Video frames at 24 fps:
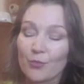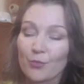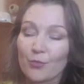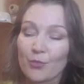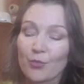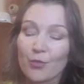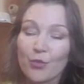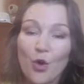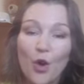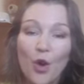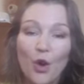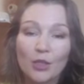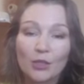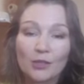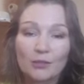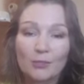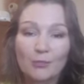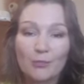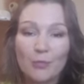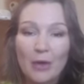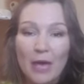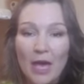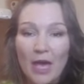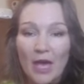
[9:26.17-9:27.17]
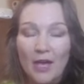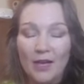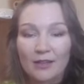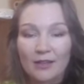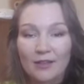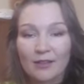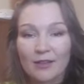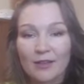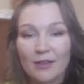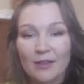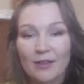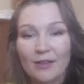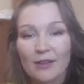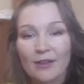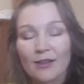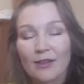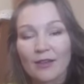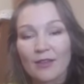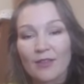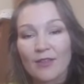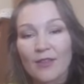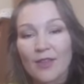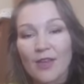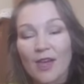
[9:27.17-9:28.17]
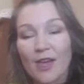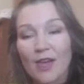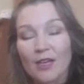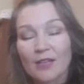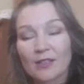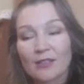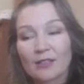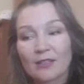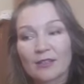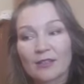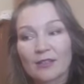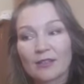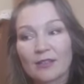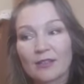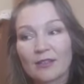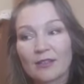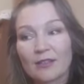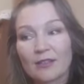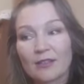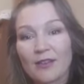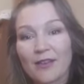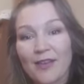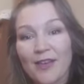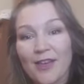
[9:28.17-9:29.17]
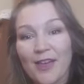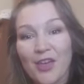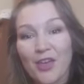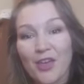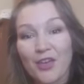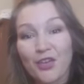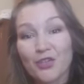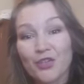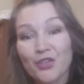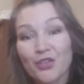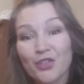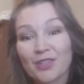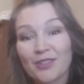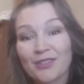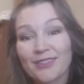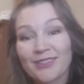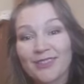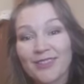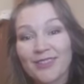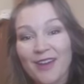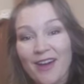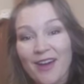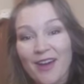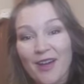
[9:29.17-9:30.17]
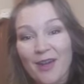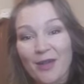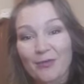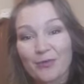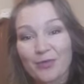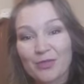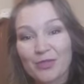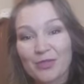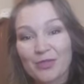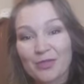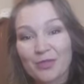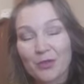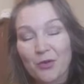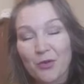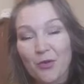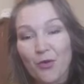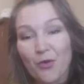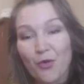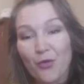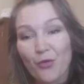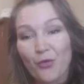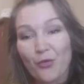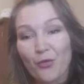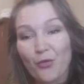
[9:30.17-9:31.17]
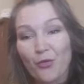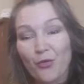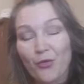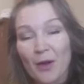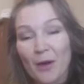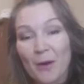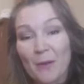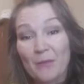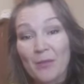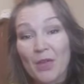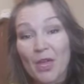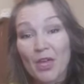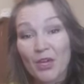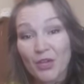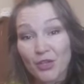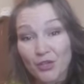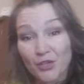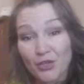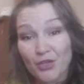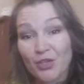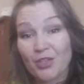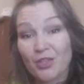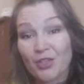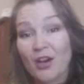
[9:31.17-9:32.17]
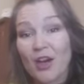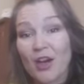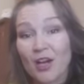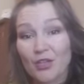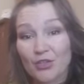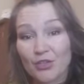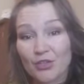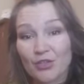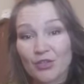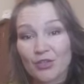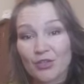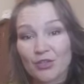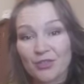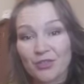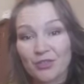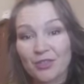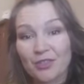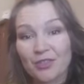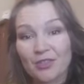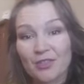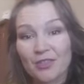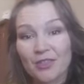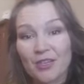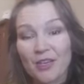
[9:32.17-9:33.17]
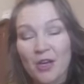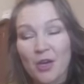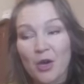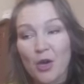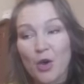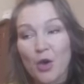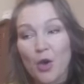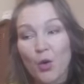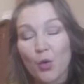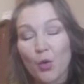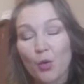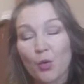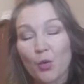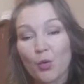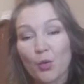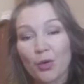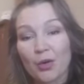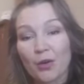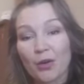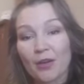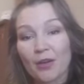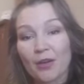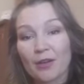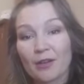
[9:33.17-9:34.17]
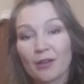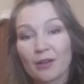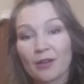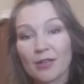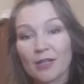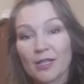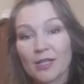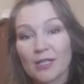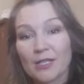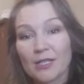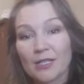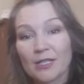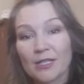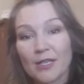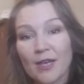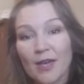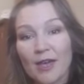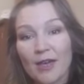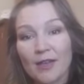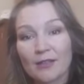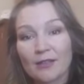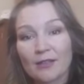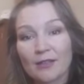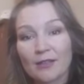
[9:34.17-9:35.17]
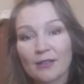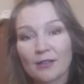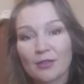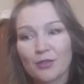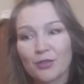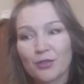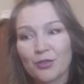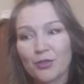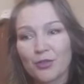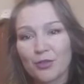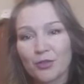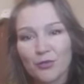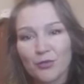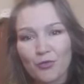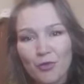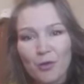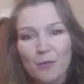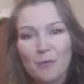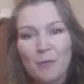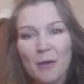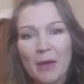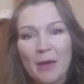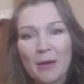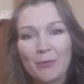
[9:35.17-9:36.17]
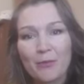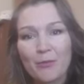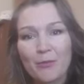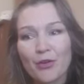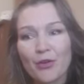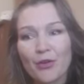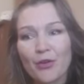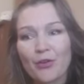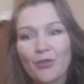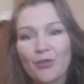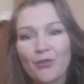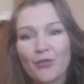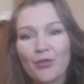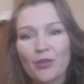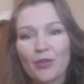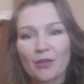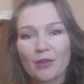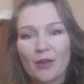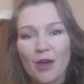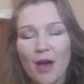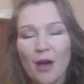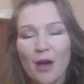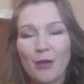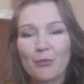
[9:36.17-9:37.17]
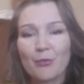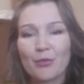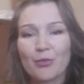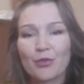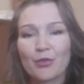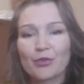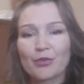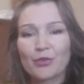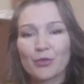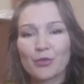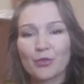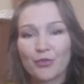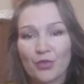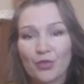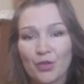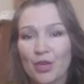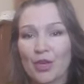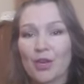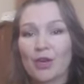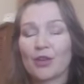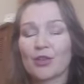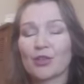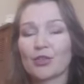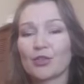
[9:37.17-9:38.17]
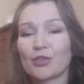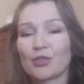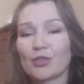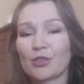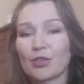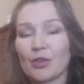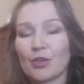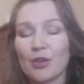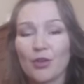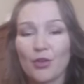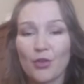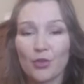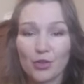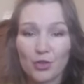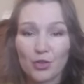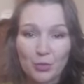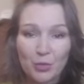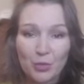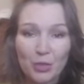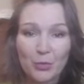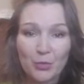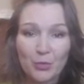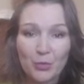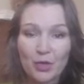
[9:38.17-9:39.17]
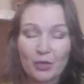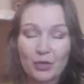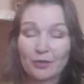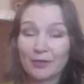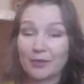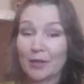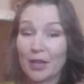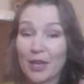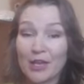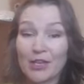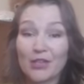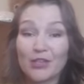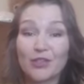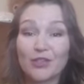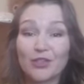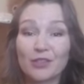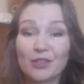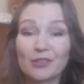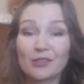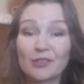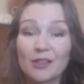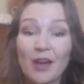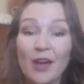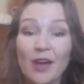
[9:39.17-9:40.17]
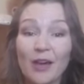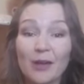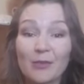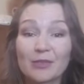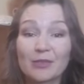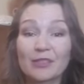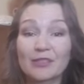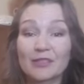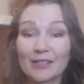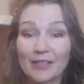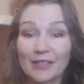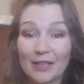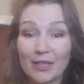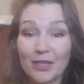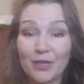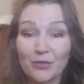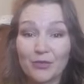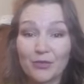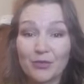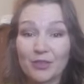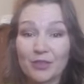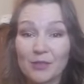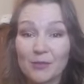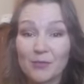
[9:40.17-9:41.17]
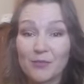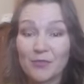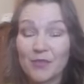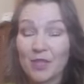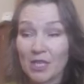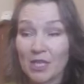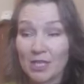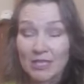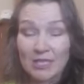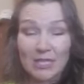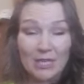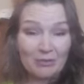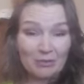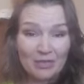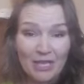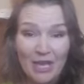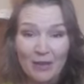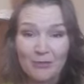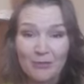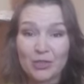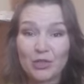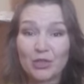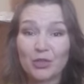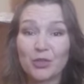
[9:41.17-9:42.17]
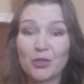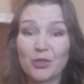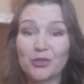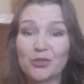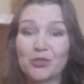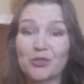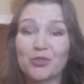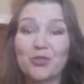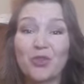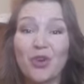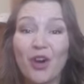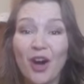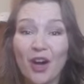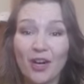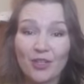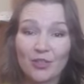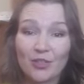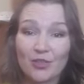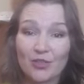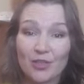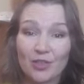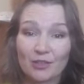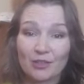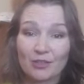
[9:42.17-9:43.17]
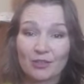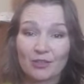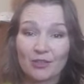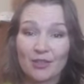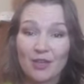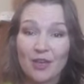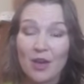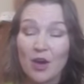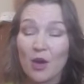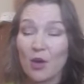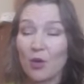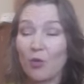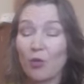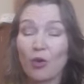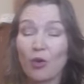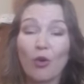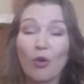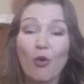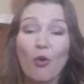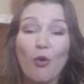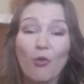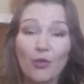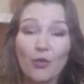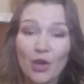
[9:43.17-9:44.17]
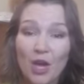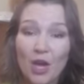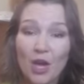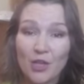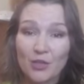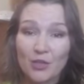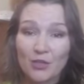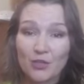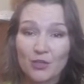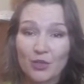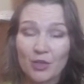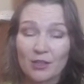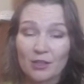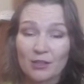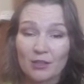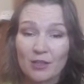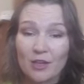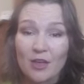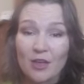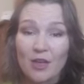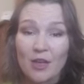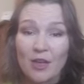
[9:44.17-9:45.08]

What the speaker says: brought back that ancient times of Asian cultures where he said, do you remember the numbers of years those people in ancient times lived? Sometimes close to 100 or over 100.